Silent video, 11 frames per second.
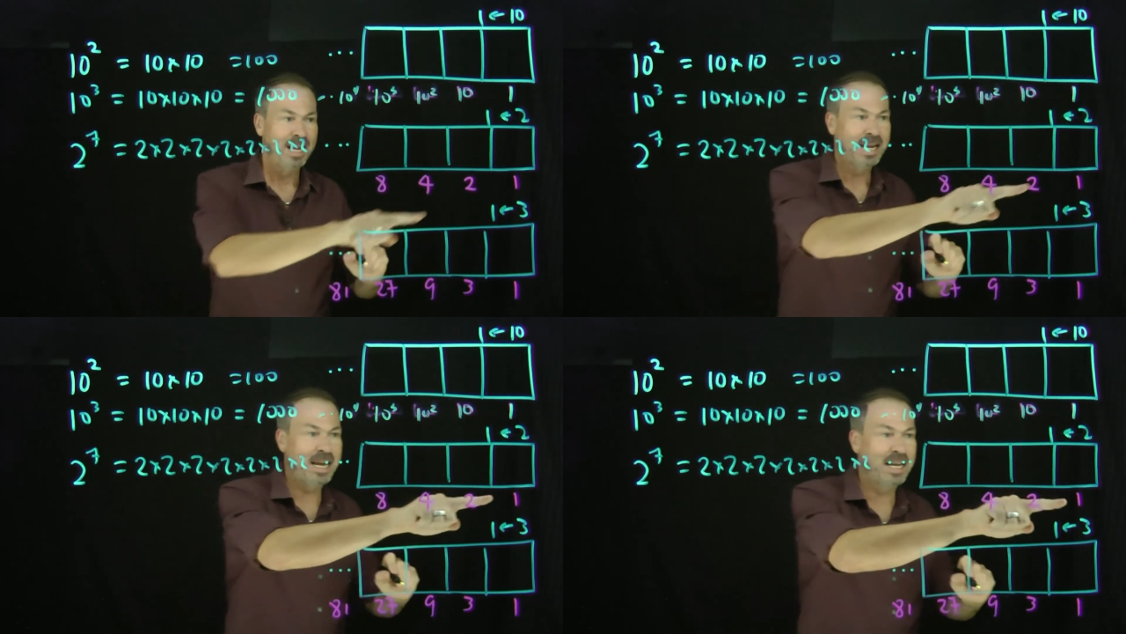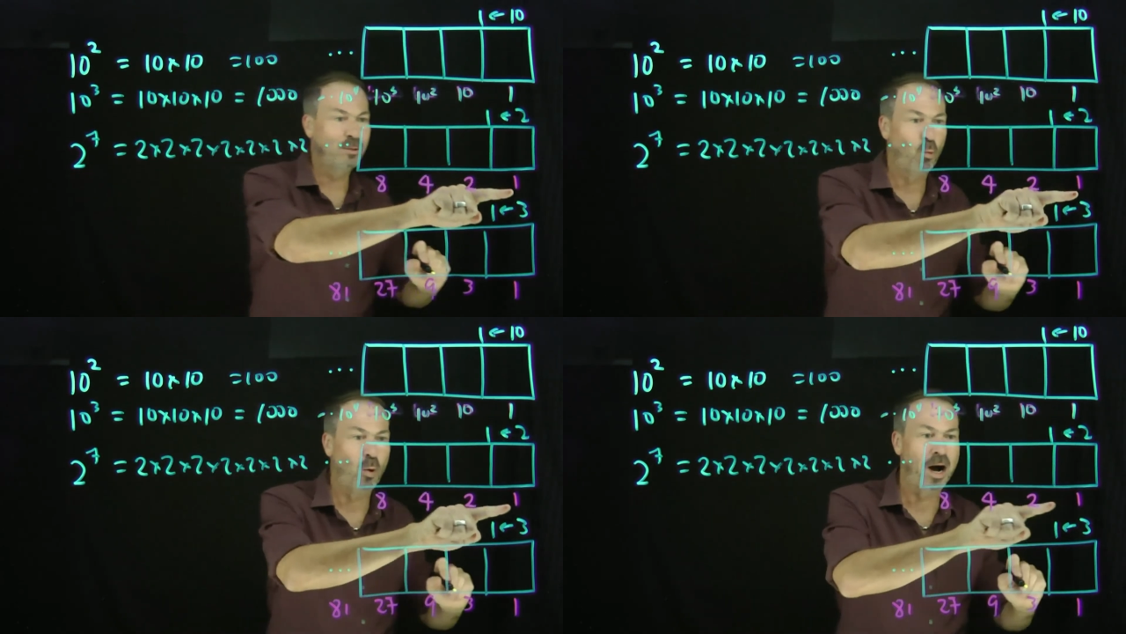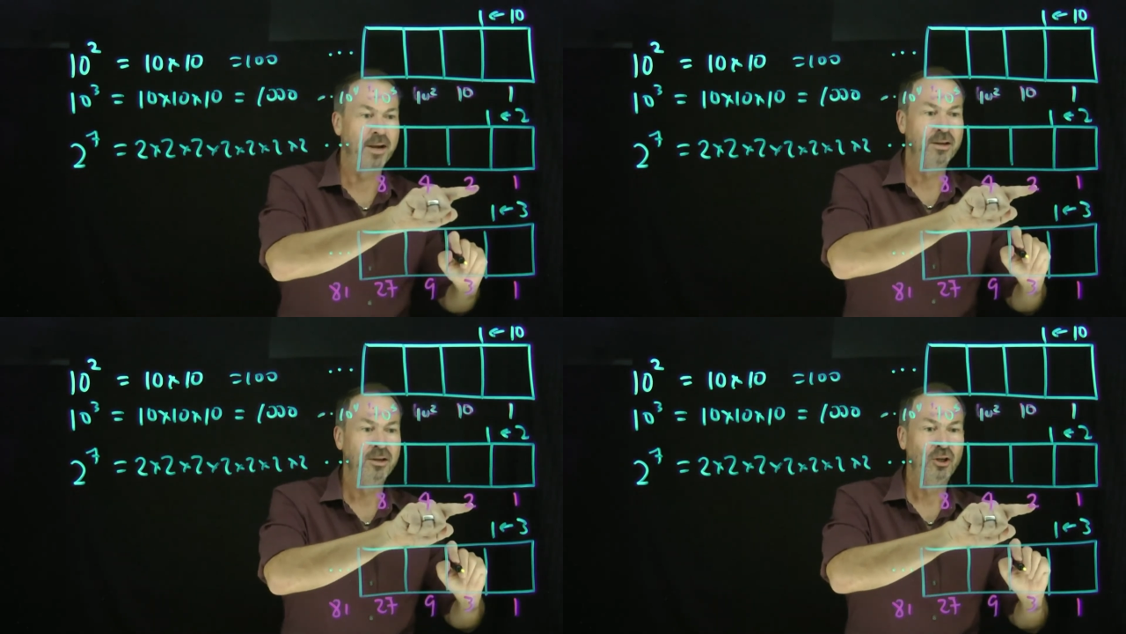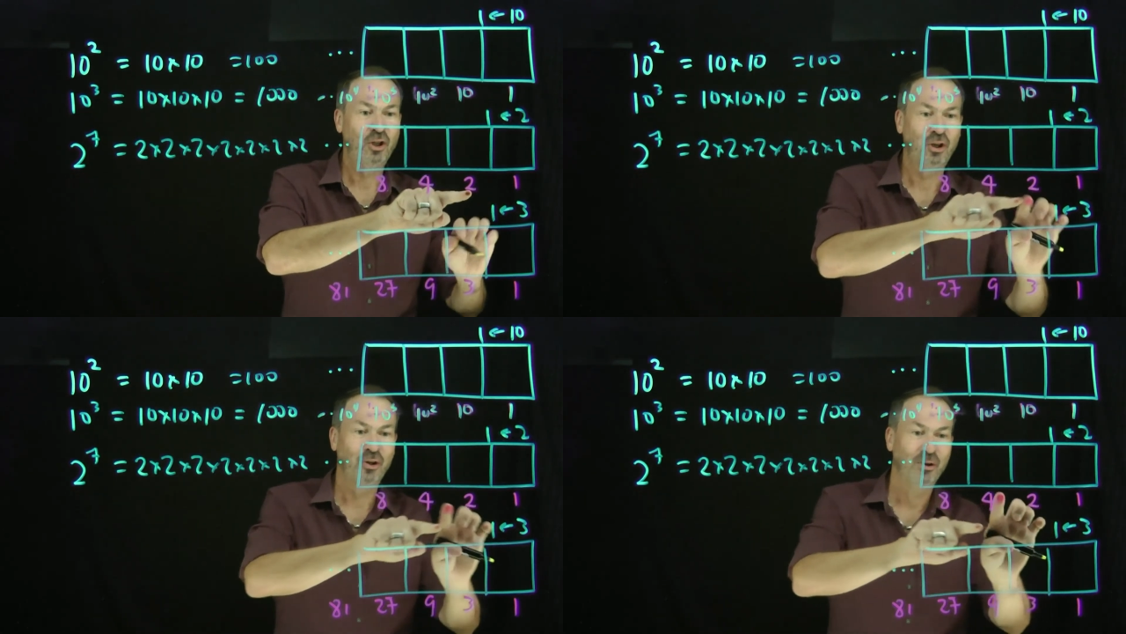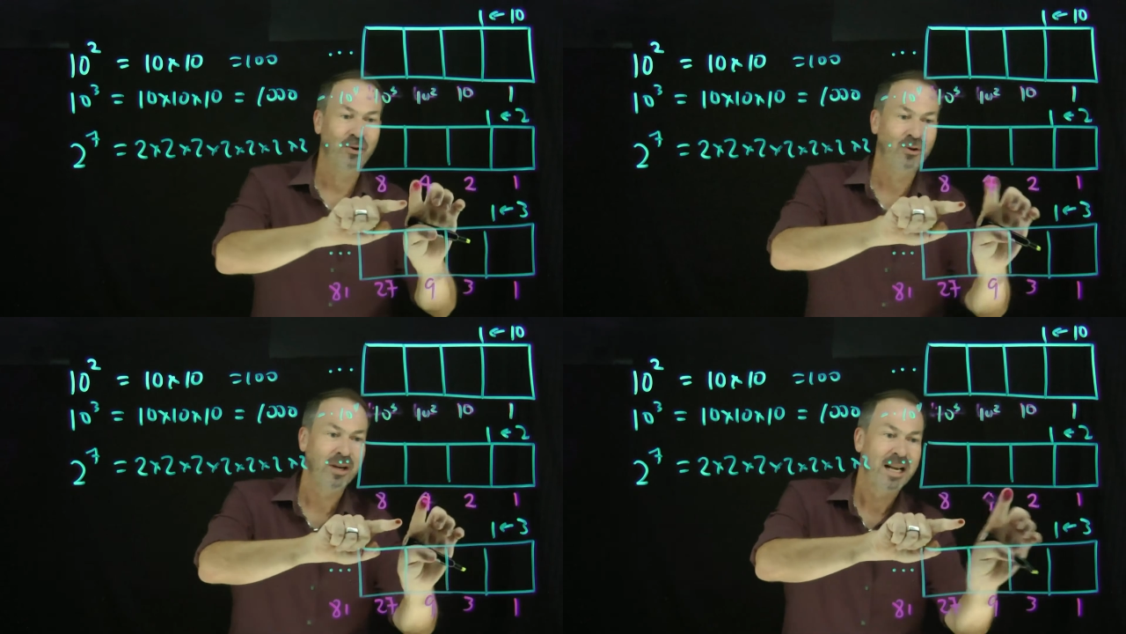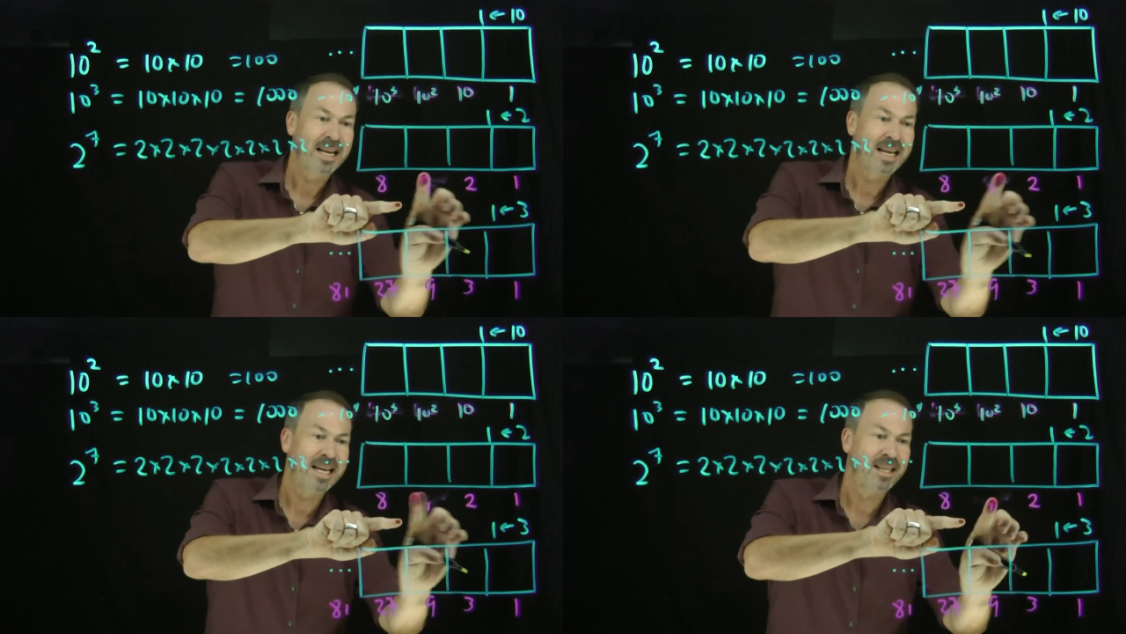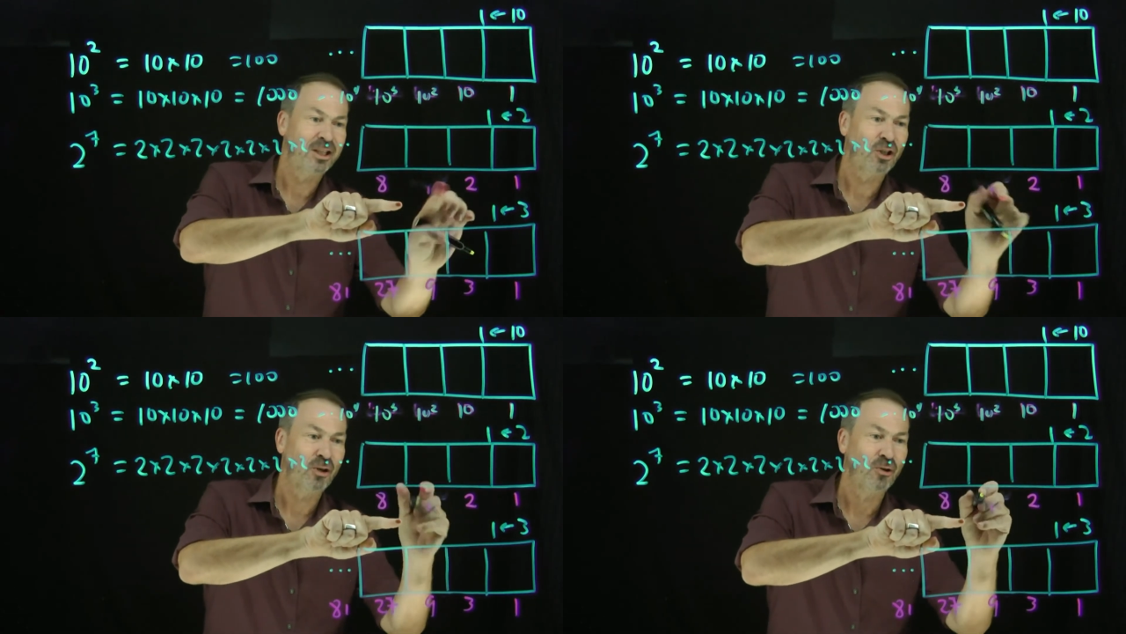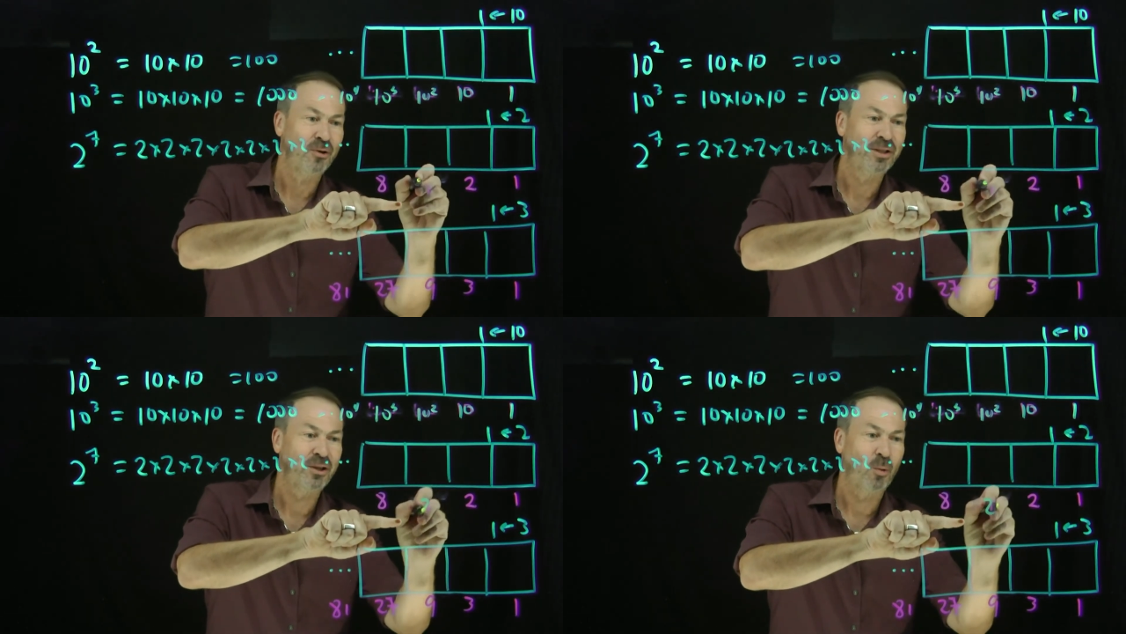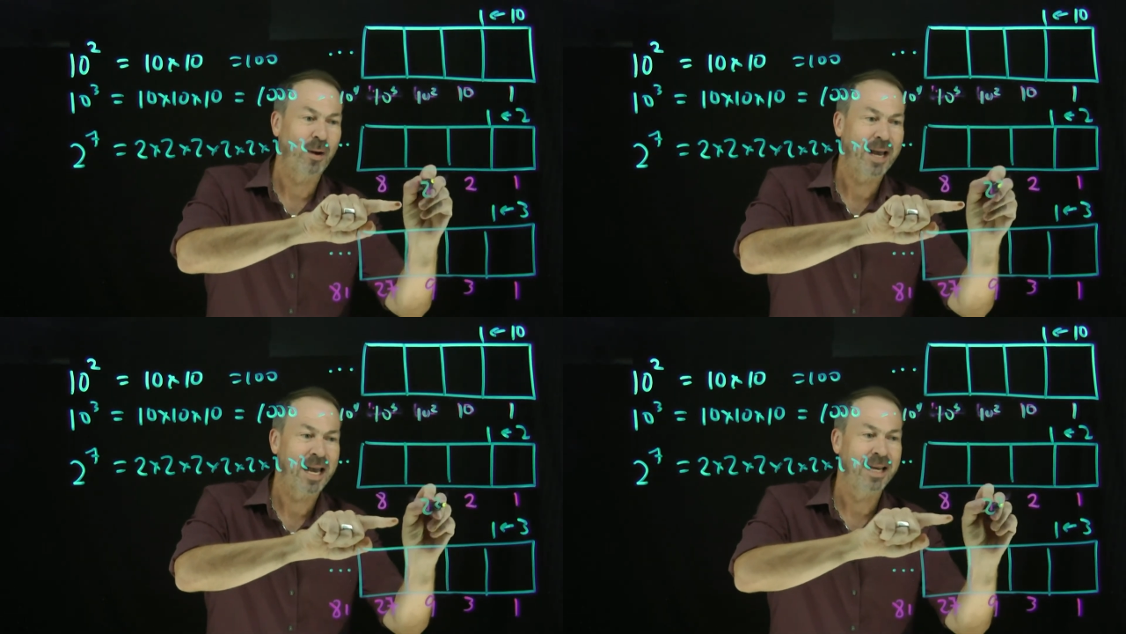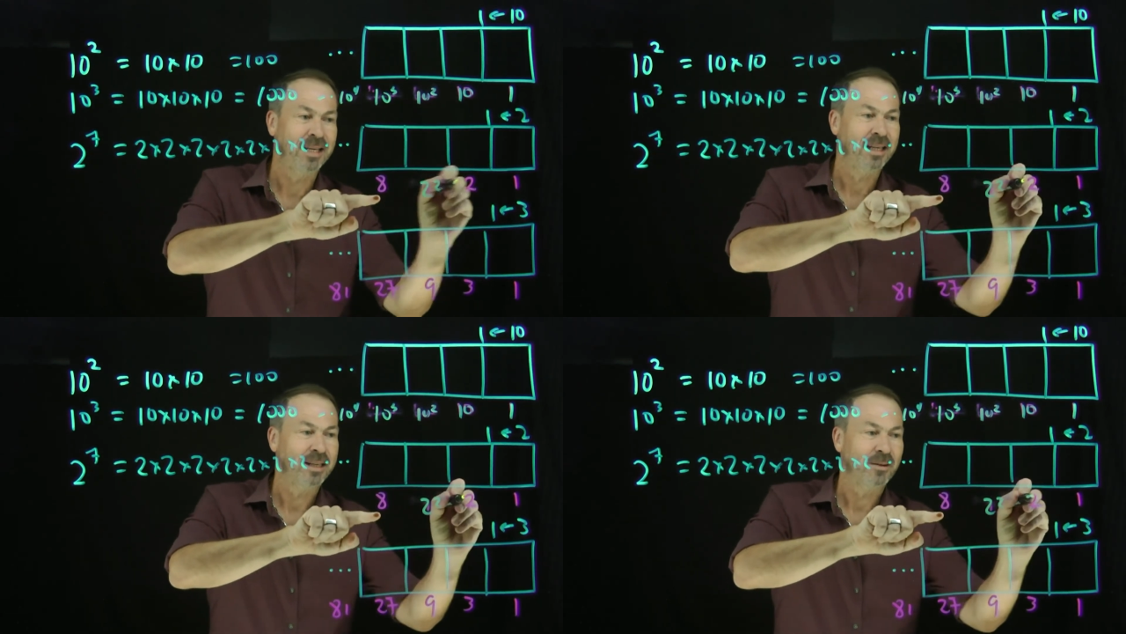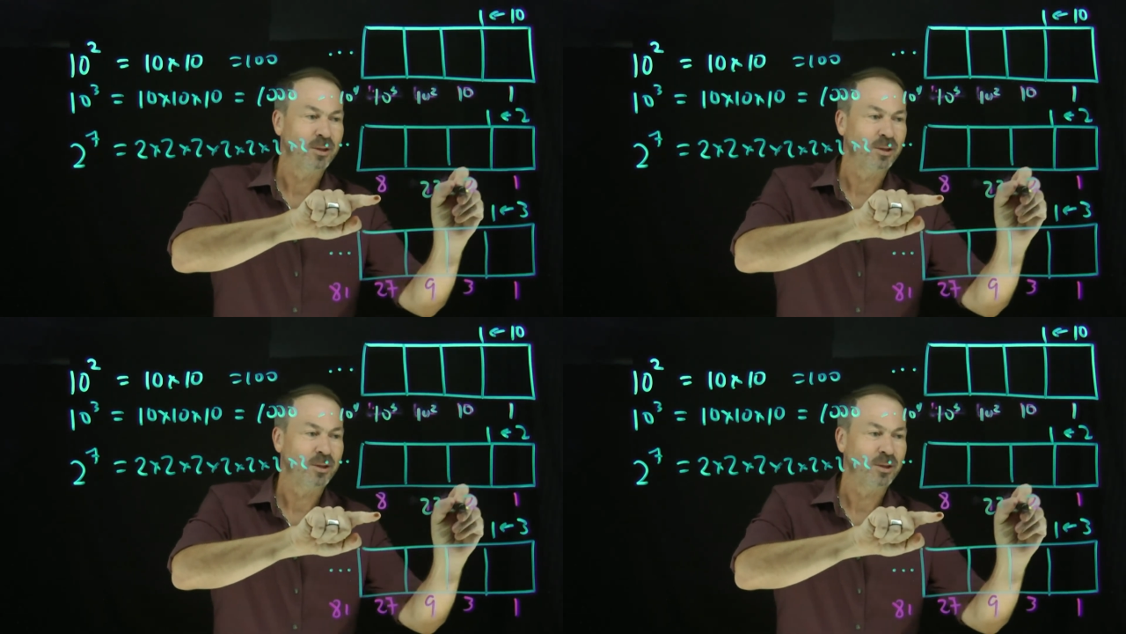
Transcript: Here's 1, 2. Here's 2 squared.